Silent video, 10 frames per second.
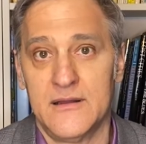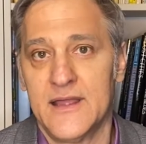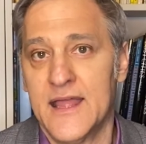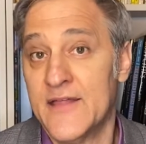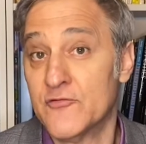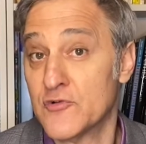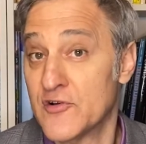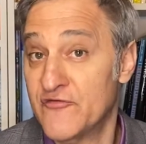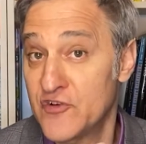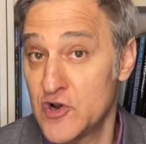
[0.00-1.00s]
In the
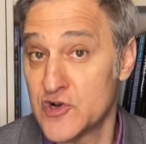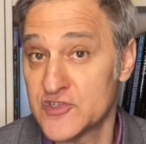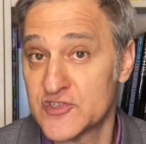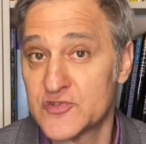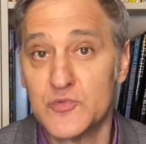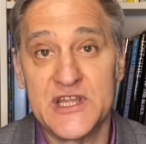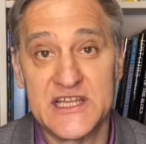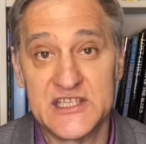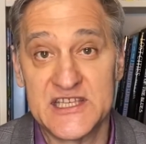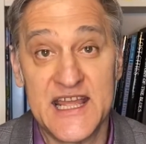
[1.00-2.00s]
reverse, we
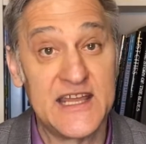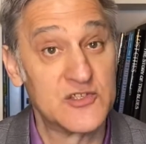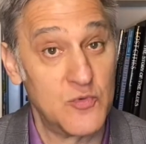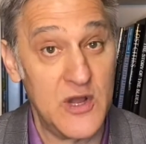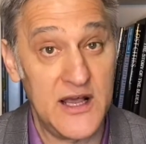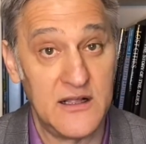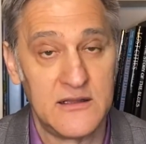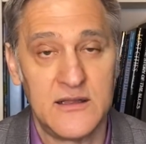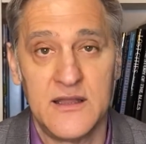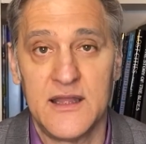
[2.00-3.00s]
can say as well,
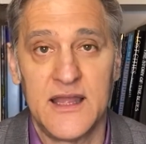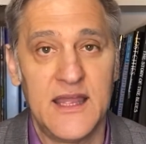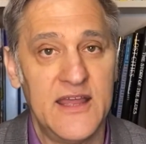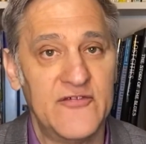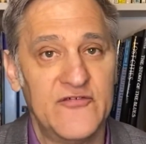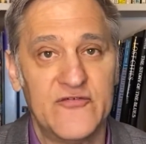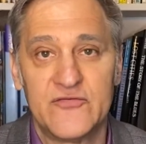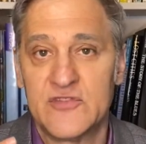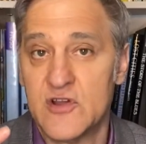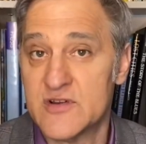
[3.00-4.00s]
if
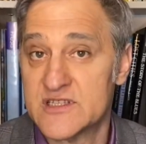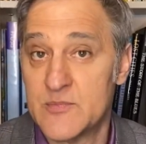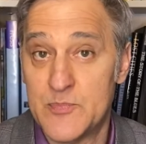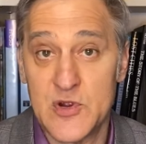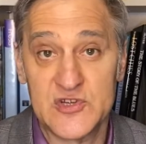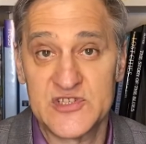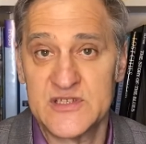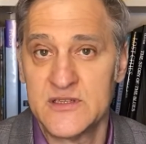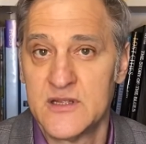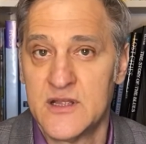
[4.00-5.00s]
there is a
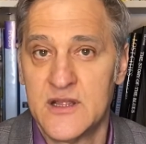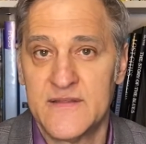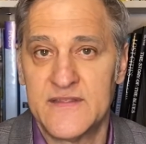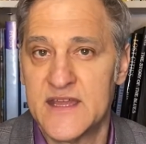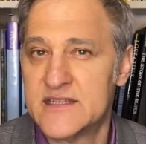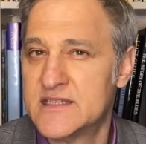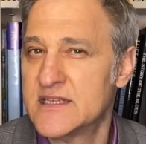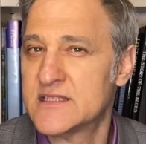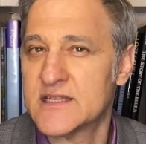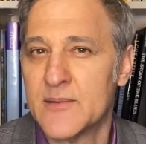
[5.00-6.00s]
person that
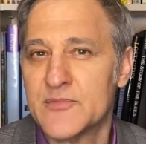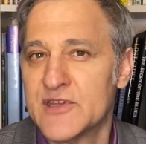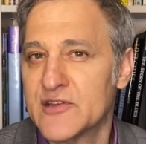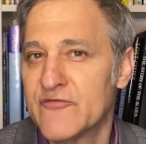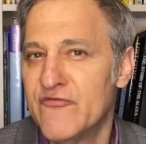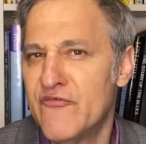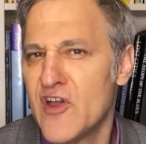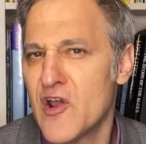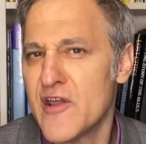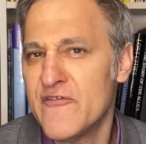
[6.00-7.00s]
did something
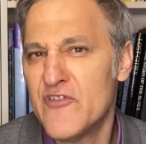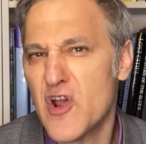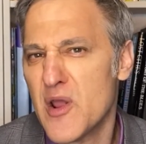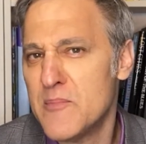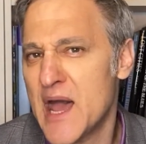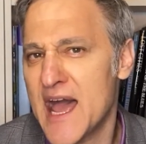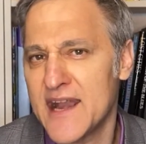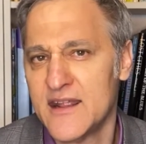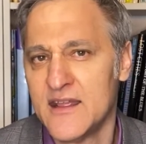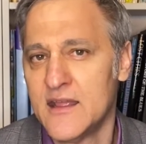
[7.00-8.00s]
very, very
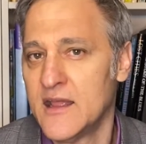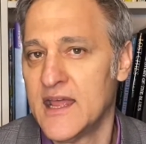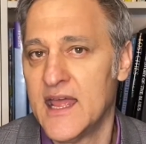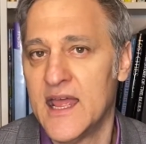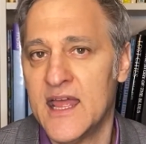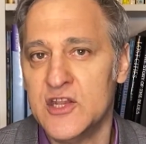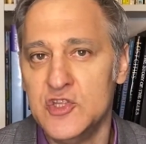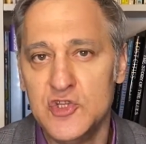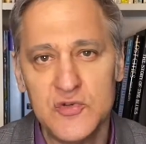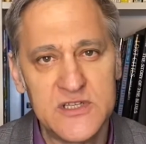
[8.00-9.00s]
bad, and
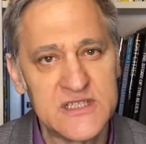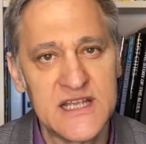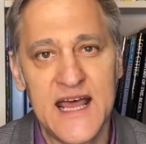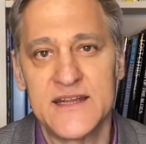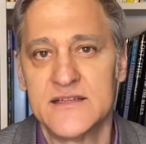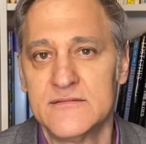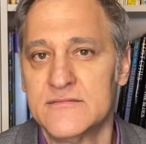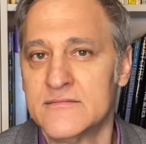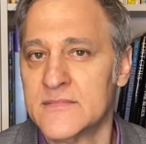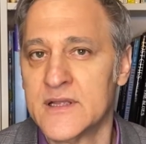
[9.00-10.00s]
you decided
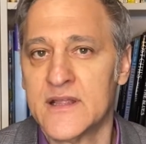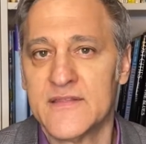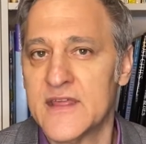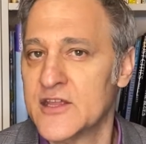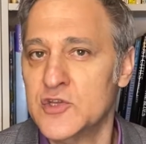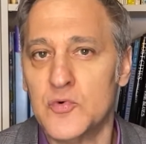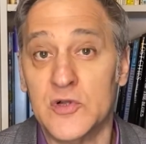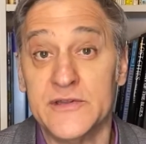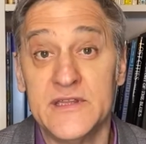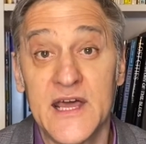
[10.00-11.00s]
that you will
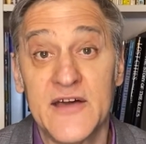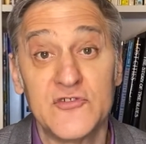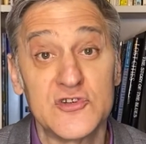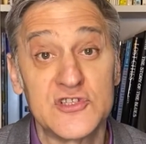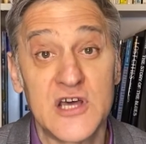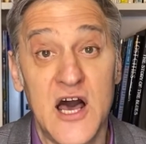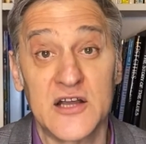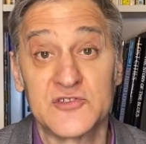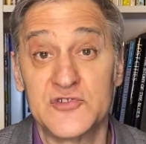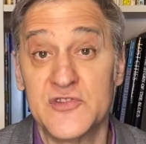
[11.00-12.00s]
never
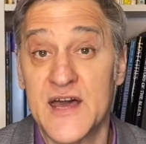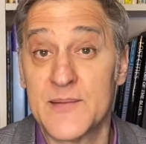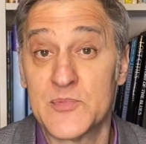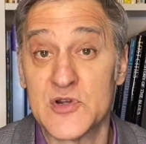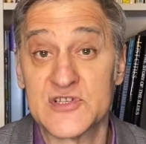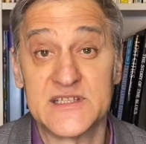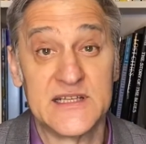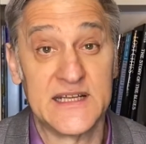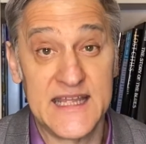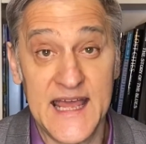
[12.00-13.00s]
talk to that person
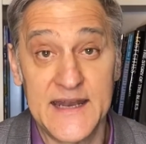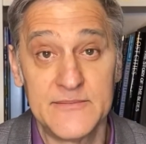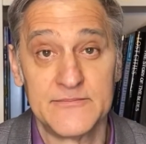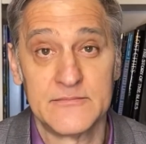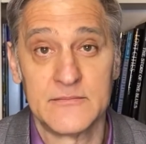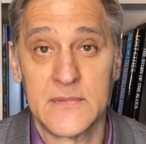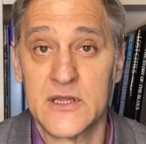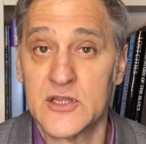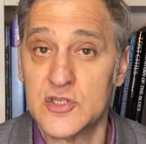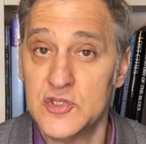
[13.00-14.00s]
again,
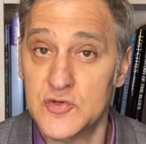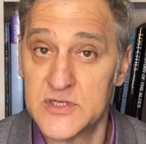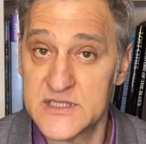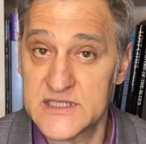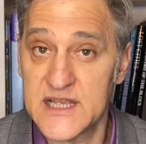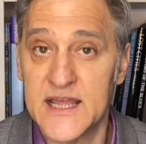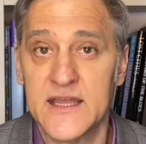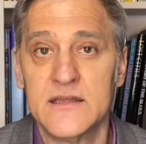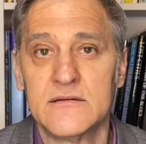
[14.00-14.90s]
you can say,